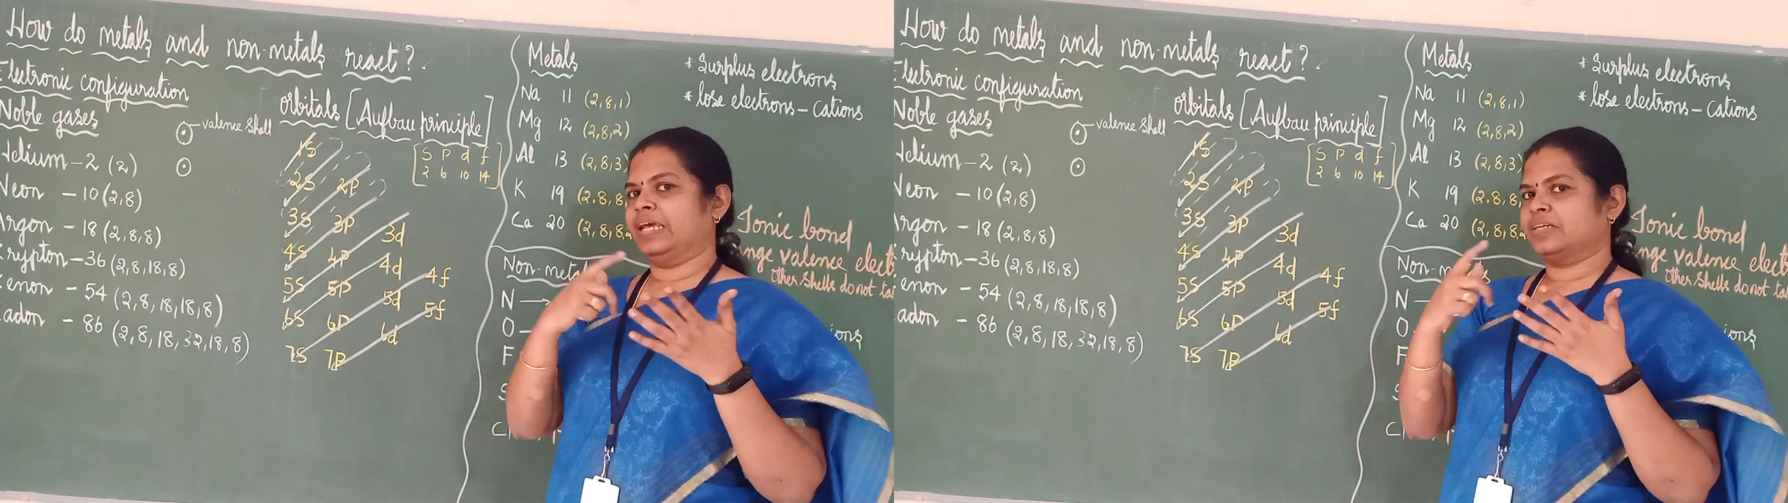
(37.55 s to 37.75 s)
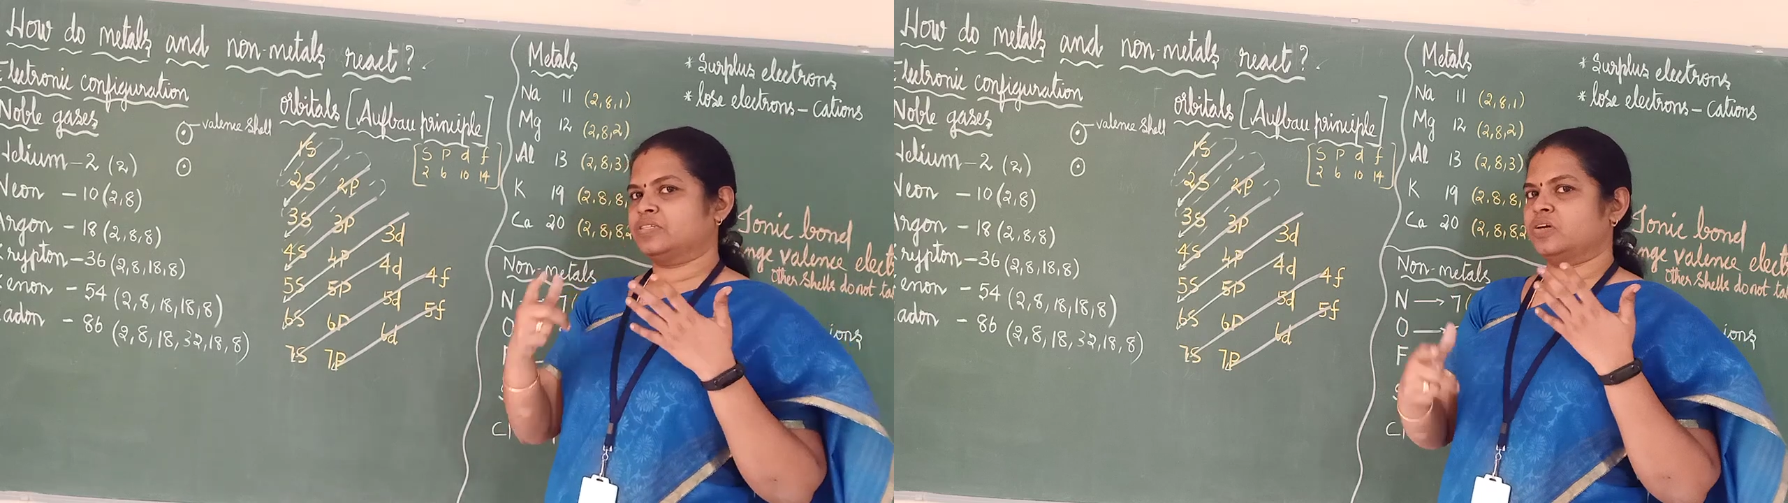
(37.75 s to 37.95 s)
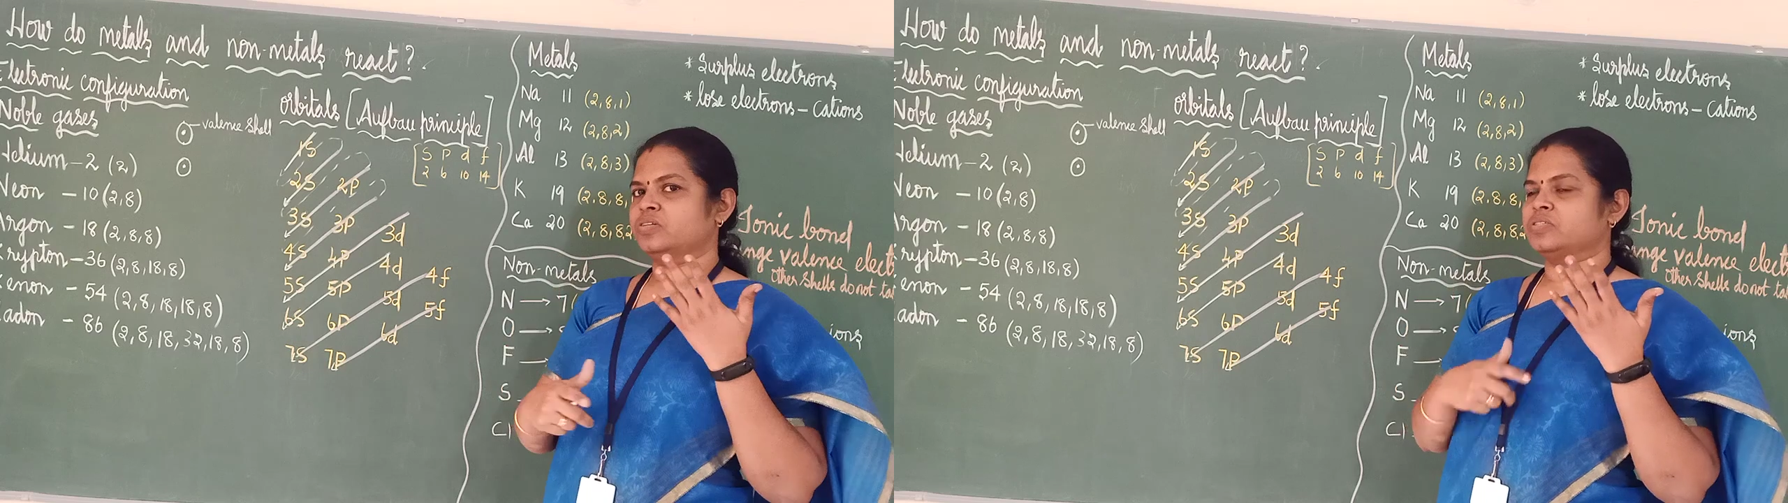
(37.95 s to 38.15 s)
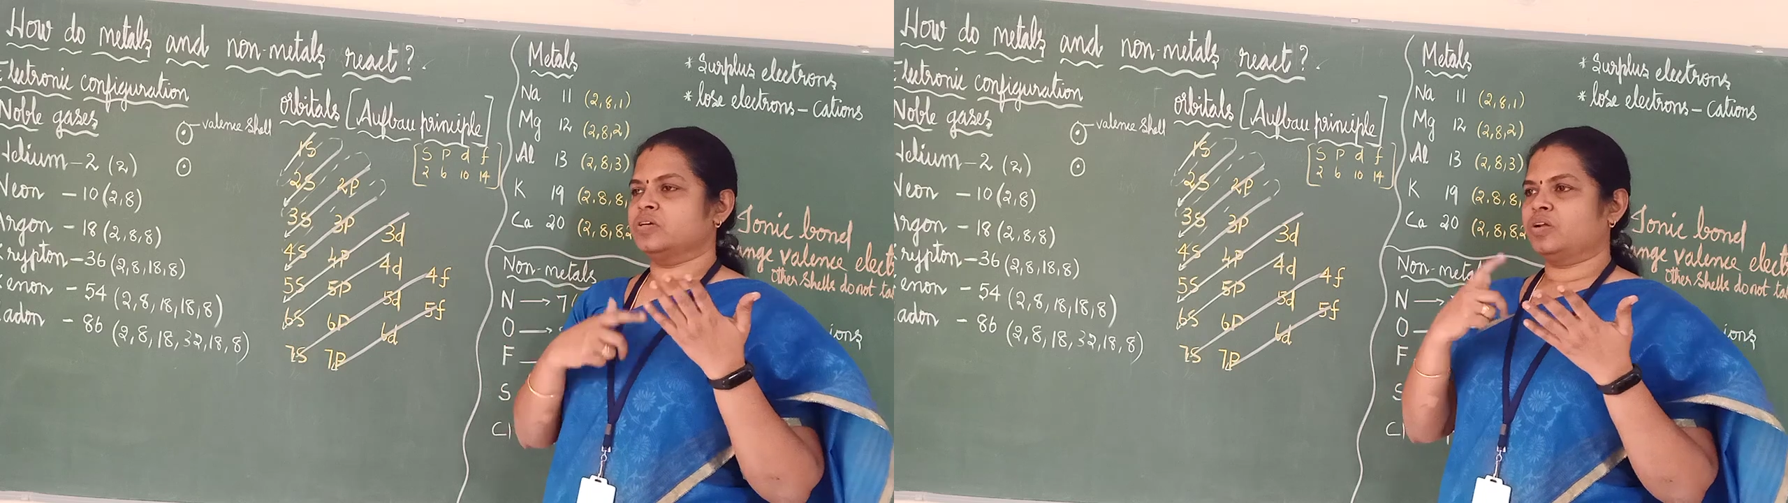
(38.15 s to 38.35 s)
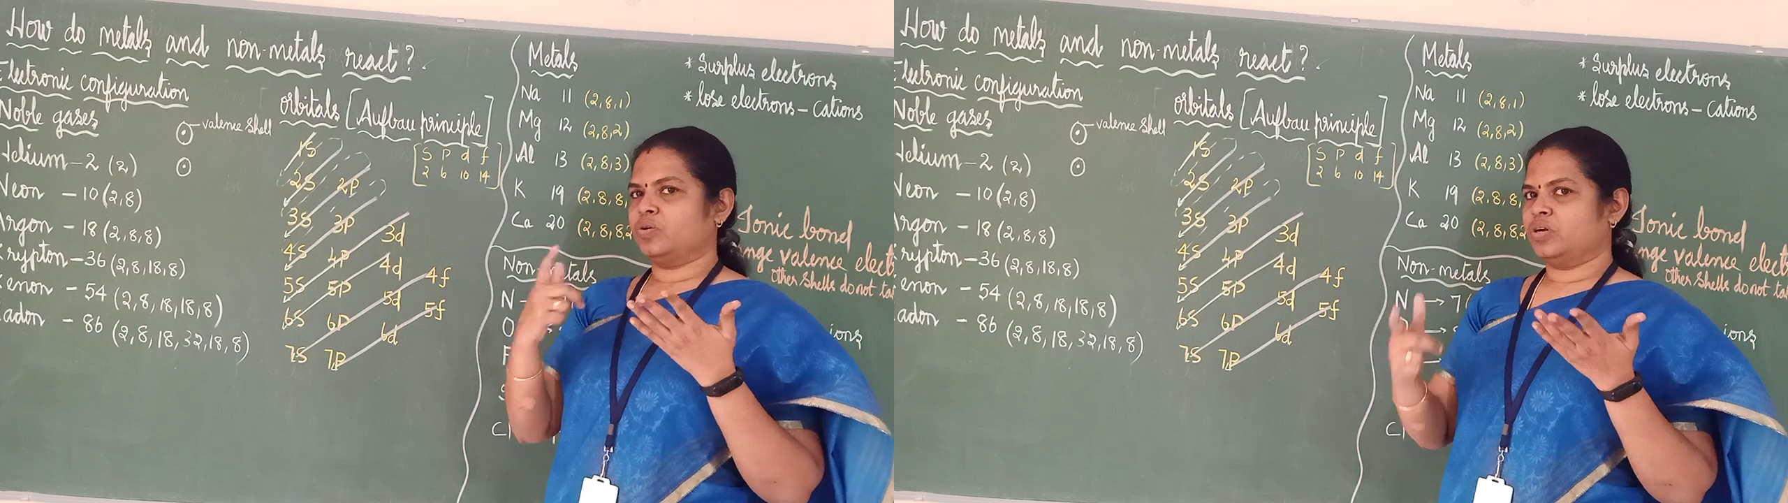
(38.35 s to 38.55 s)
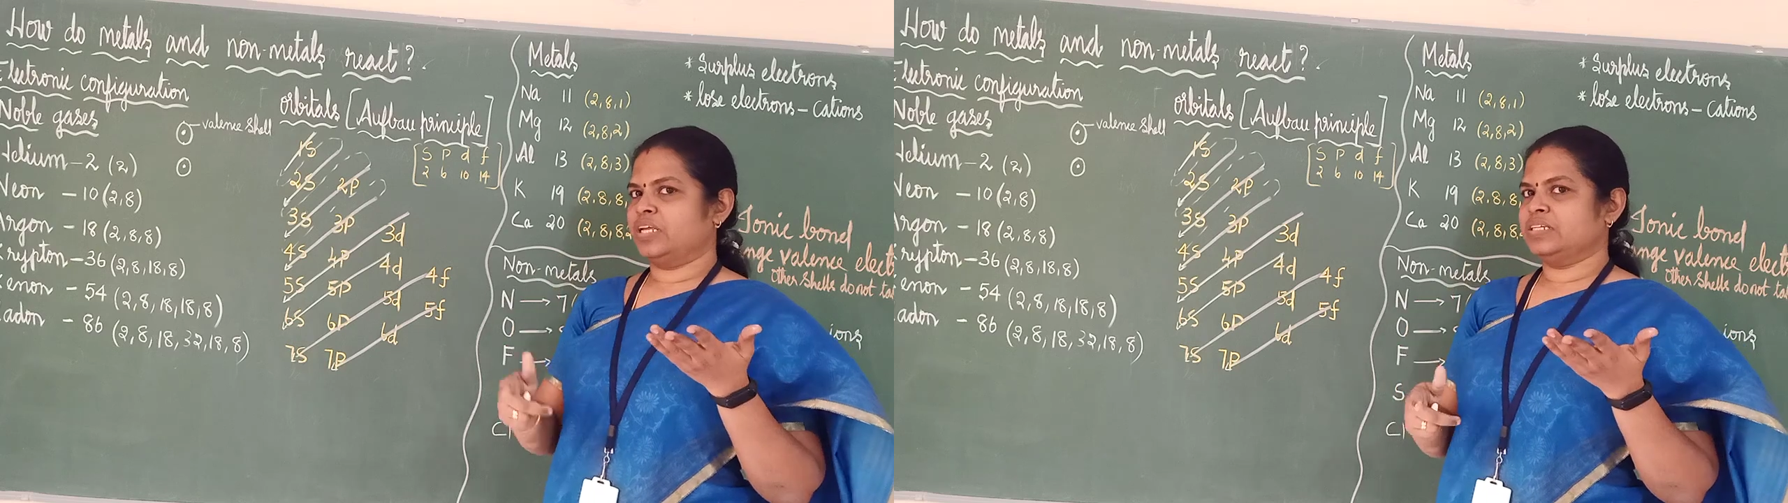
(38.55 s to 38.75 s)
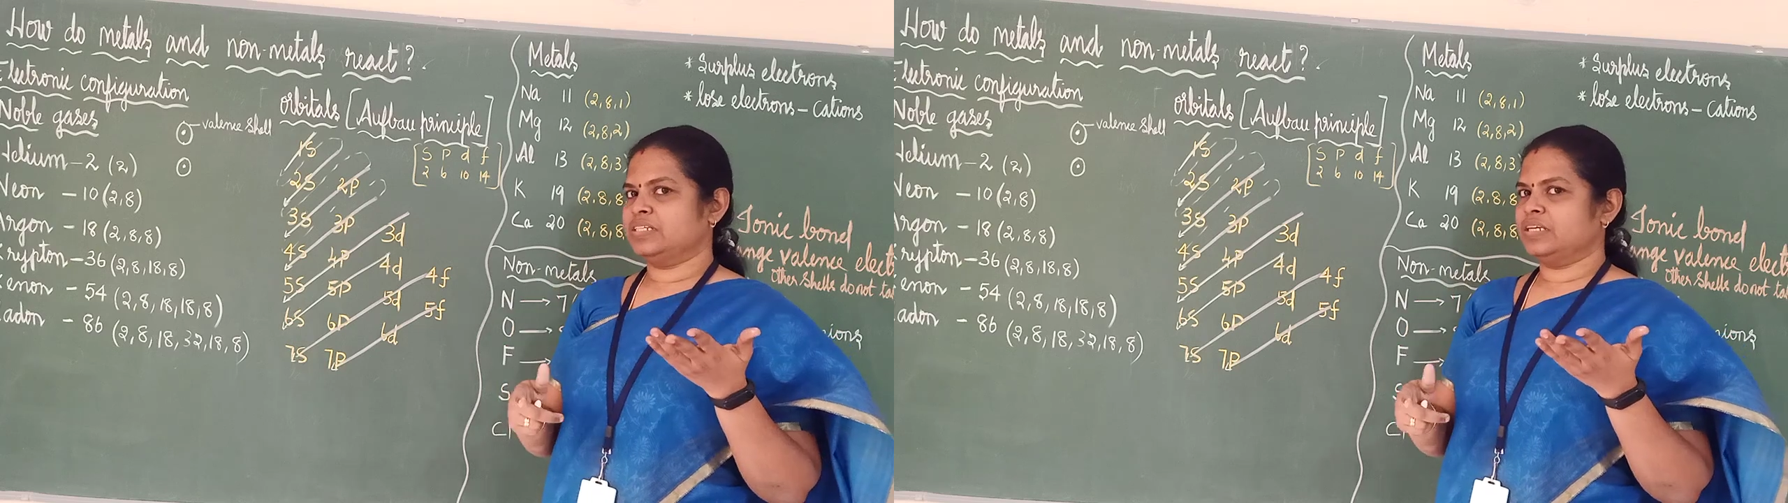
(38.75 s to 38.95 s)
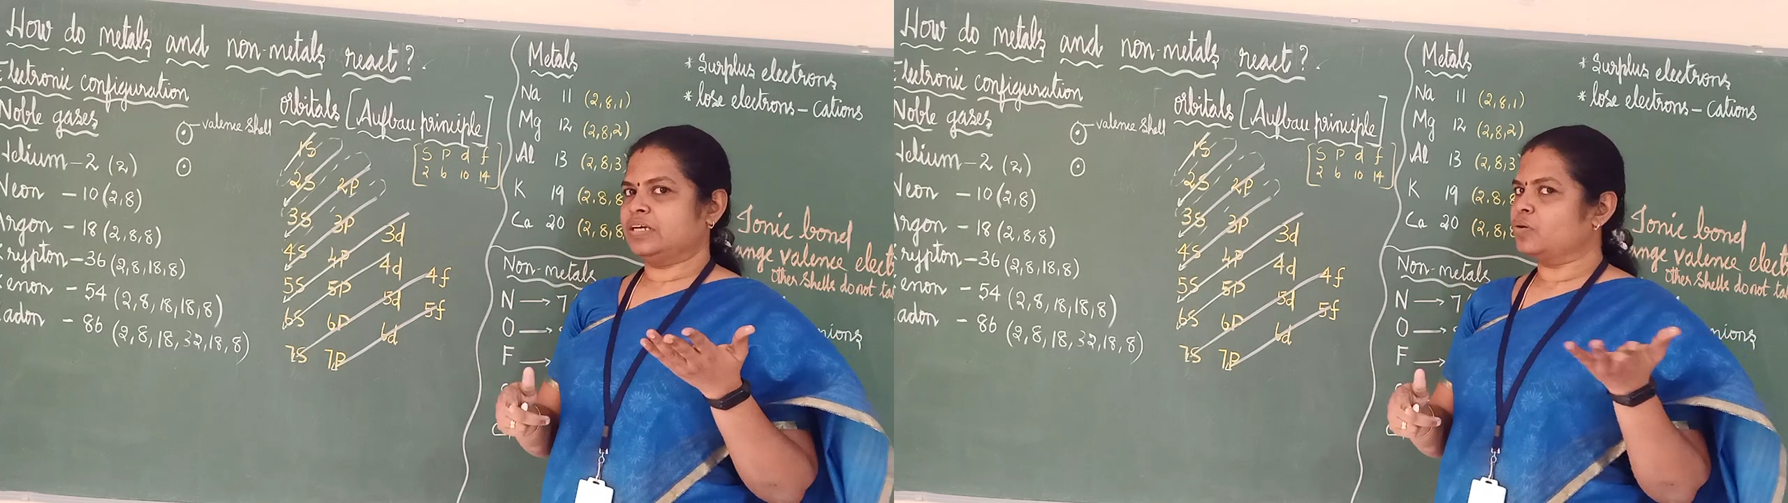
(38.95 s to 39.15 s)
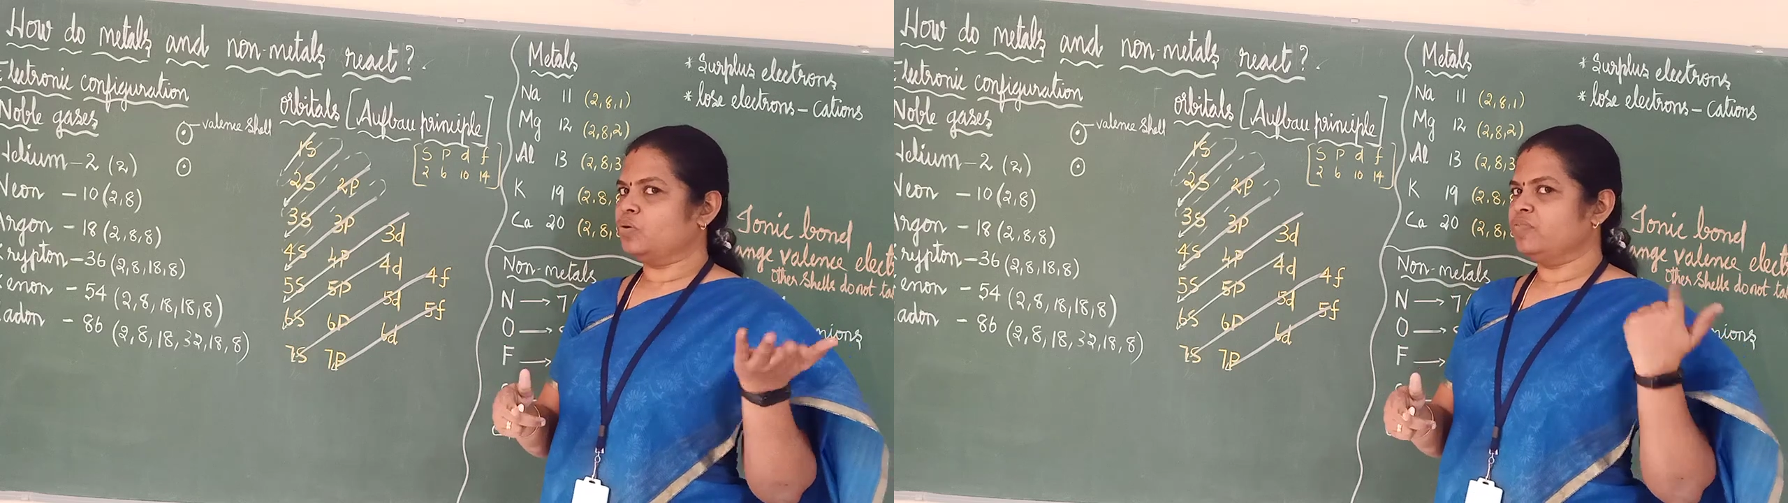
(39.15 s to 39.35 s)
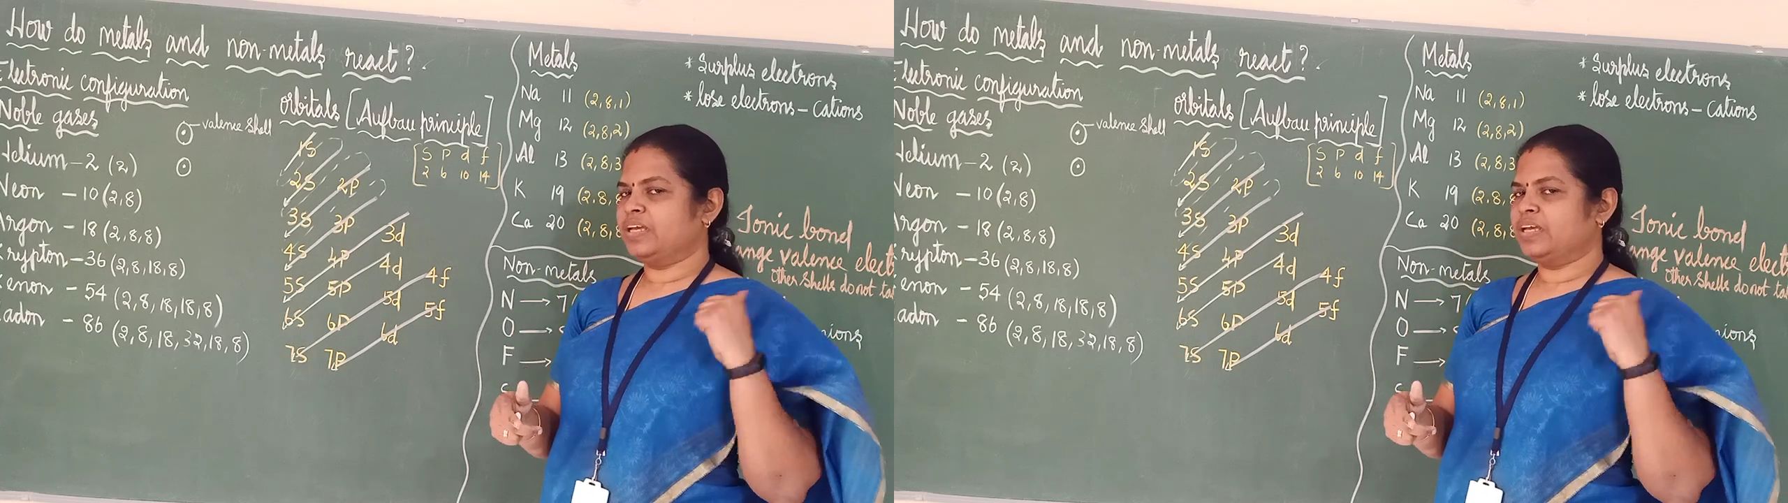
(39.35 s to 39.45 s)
electrons are rotating around,